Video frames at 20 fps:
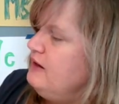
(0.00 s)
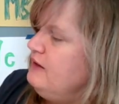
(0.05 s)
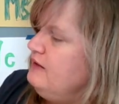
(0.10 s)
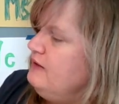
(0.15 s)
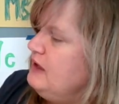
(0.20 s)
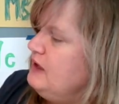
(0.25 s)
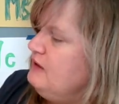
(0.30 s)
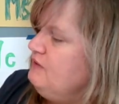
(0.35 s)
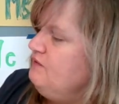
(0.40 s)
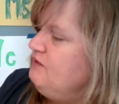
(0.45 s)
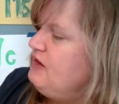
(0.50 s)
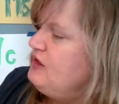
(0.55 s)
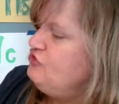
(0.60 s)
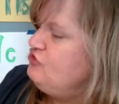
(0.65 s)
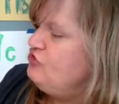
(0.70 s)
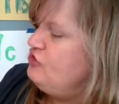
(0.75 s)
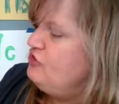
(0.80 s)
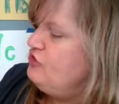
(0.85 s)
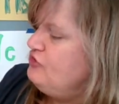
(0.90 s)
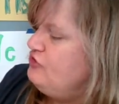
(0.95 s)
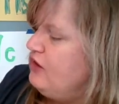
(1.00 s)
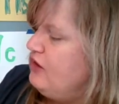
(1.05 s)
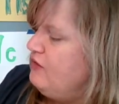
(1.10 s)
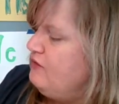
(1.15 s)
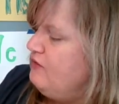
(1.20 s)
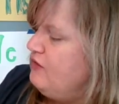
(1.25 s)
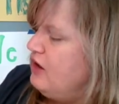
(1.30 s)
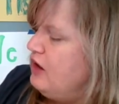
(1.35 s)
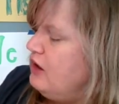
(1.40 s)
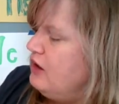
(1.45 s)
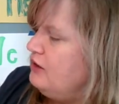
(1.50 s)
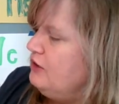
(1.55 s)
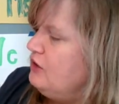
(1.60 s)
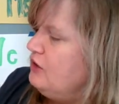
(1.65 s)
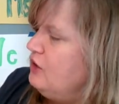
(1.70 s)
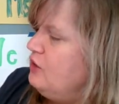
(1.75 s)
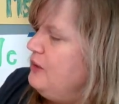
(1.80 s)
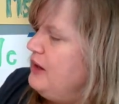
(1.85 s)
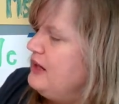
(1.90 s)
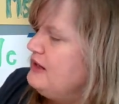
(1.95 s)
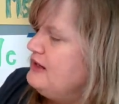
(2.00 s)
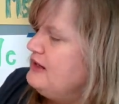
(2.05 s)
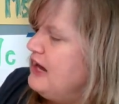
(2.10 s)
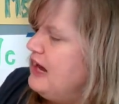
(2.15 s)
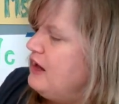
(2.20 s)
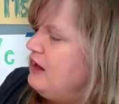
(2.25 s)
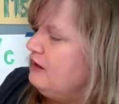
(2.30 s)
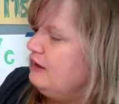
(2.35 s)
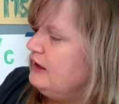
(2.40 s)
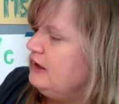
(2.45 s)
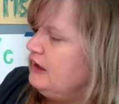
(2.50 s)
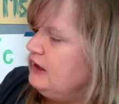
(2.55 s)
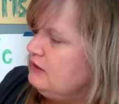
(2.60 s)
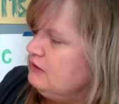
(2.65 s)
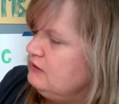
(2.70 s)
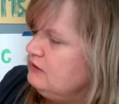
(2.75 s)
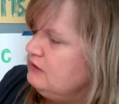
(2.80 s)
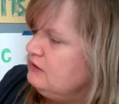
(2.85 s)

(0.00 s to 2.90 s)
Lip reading: the adventures of Otto and Allie,